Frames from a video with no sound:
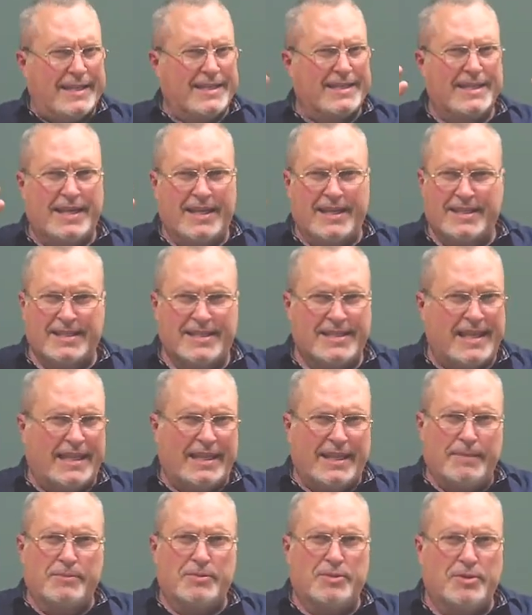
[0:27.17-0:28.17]

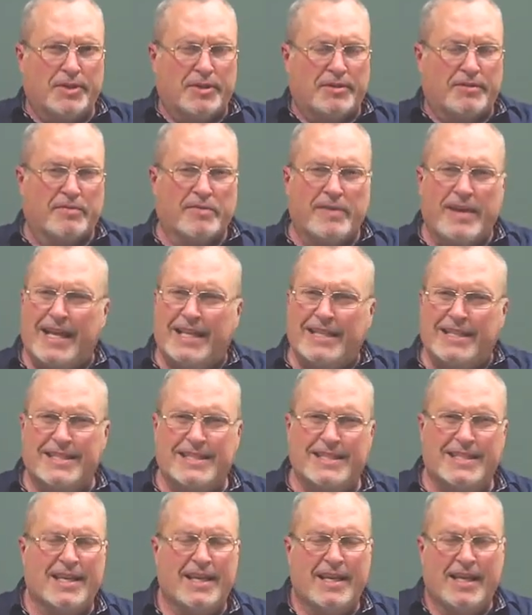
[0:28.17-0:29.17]
Send them to your
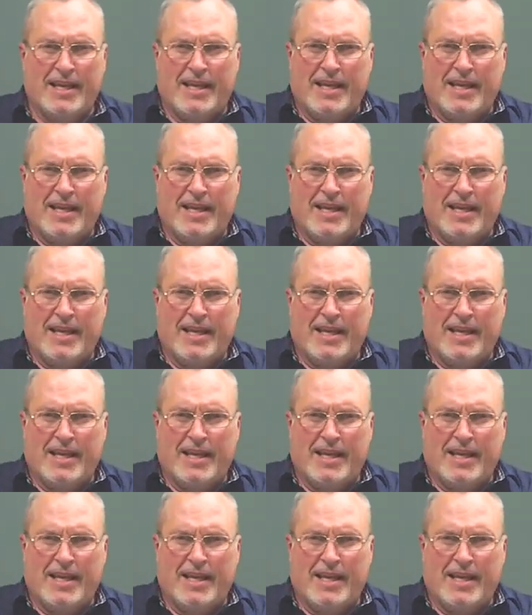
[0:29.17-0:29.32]
friends.